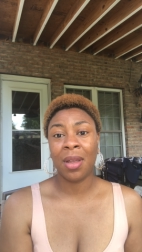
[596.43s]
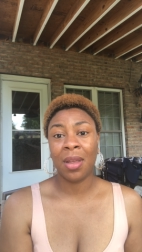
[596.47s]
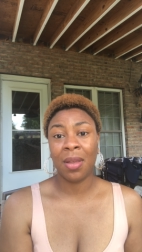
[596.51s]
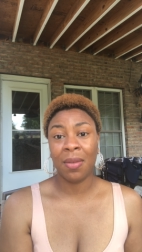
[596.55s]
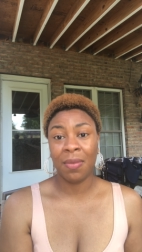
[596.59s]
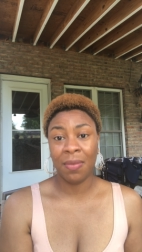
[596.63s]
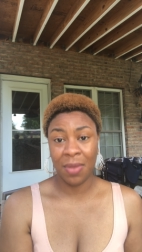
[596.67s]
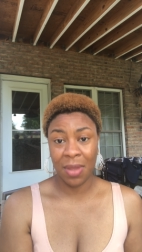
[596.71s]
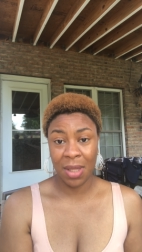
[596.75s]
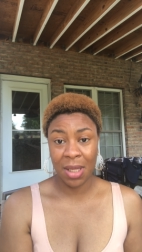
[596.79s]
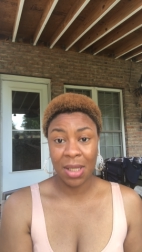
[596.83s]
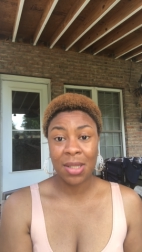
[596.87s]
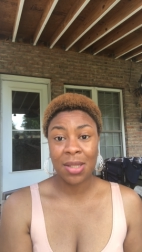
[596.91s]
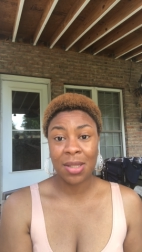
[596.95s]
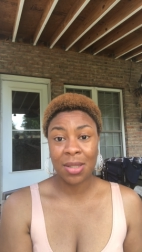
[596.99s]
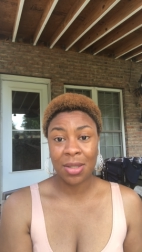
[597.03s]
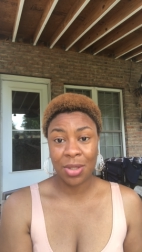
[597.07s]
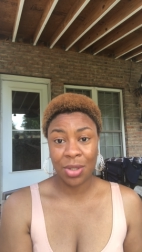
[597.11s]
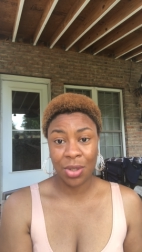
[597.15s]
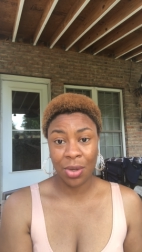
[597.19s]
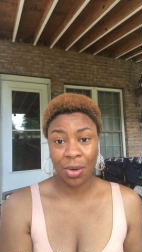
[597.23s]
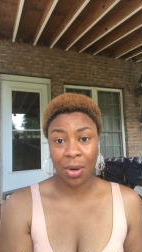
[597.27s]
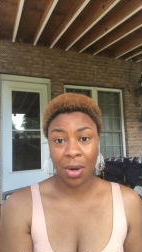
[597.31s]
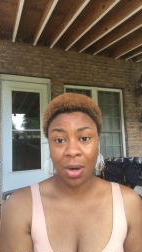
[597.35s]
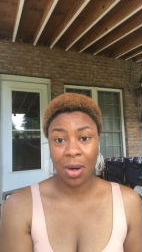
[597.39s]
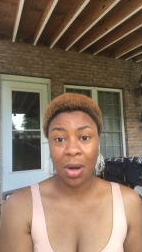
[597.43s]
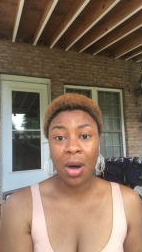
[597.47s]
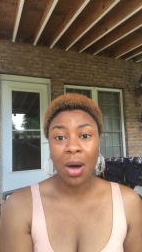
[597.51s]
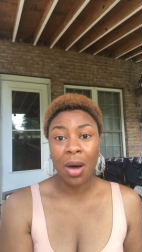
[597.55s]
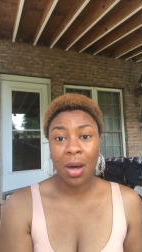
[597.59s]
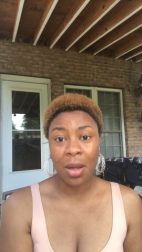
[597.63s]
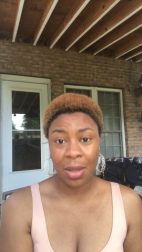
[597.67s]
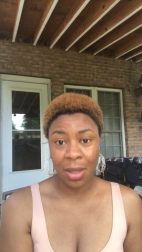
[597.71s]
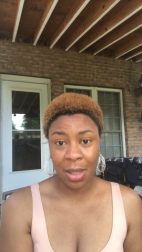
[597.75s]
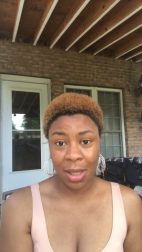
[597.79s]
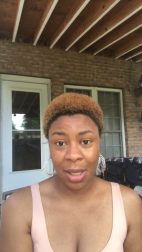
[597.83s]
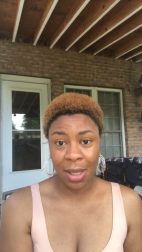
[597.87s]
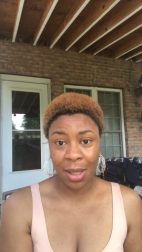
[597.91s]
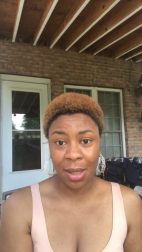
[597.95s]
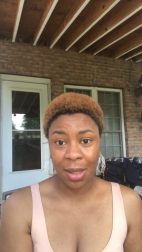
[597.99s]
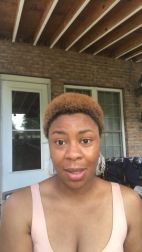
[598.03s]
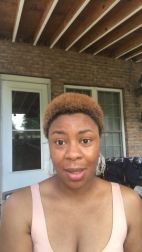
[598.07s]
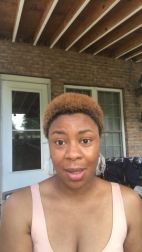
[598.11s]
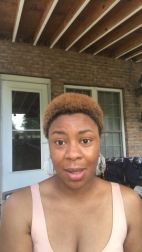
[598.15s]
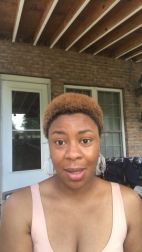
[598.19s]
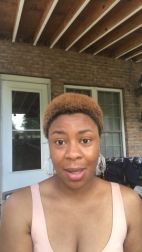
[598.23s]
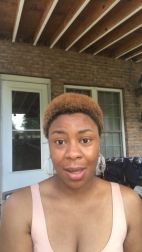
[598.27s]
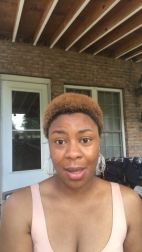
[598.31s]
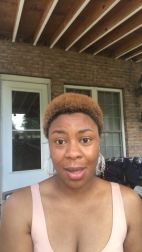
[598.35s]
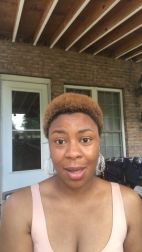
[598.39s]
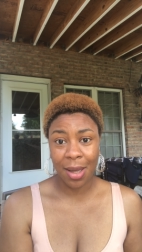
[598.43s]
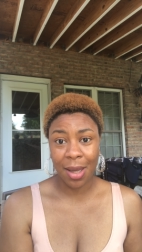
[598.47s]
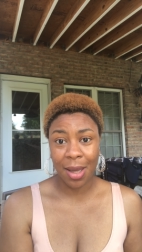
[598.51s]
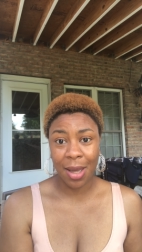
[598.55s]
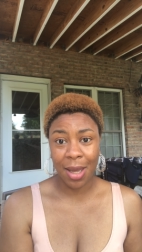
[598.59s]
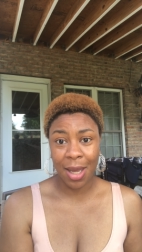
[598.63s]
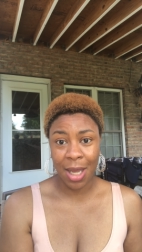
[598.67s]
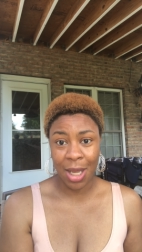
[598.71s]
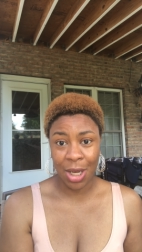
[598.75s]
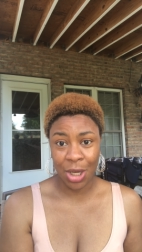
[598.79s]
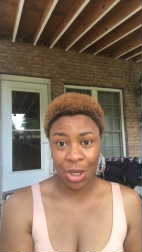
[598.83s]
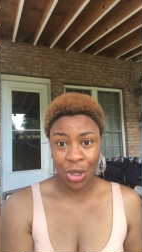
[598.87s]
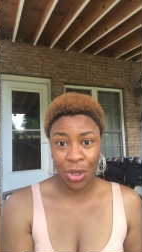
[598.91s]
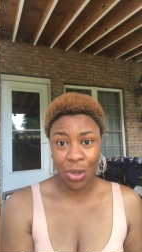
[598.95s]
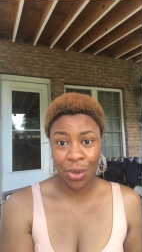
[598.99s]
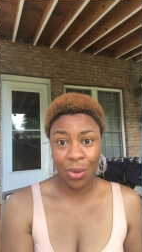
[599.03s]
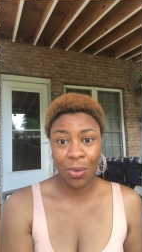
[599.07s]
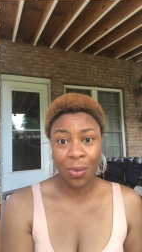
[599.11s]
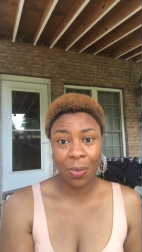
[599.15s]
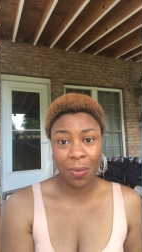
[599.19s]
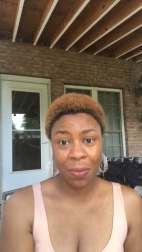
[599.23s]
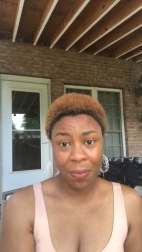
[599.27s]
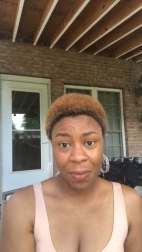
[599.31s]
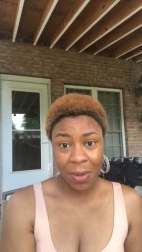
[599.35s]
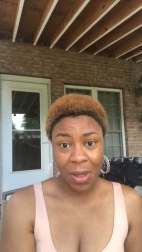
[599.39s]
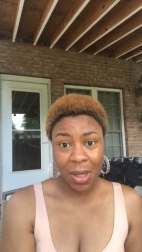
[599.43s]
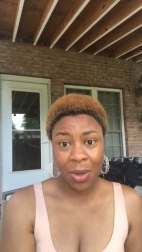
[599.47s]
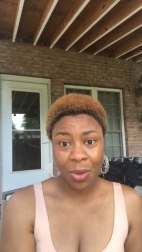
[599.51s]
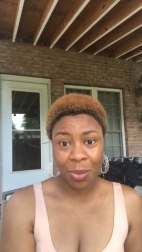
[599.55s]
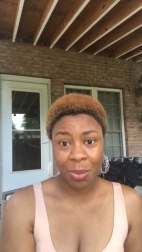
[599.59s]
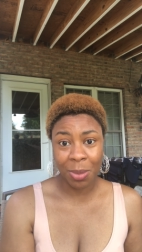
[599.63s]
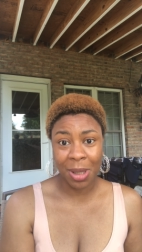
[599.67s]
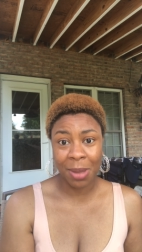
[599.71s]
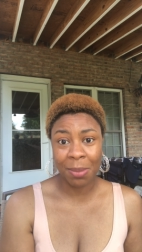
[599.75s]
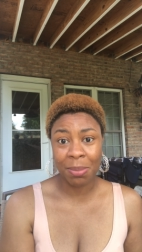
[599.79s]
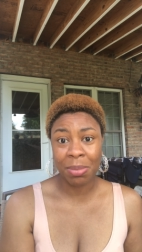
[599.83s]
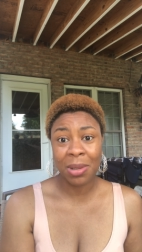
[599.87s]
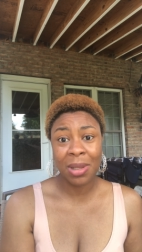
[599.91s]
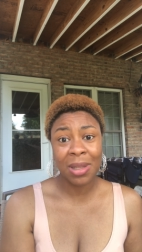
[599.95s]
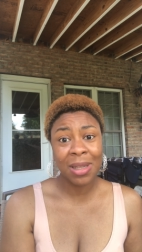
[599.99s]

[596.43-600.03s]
If this is your calling and you feel me,